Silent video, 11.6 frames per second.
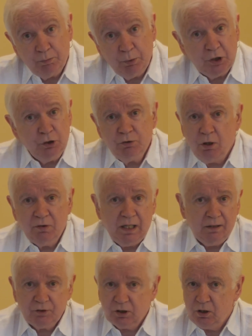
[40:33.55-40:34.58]
but you don't
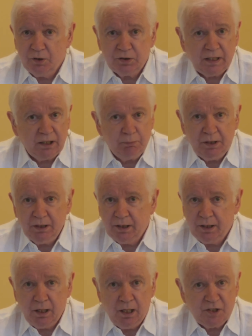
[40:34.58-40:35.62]
have to contact me
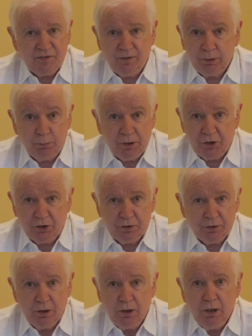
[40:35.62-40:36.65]
and ask for permission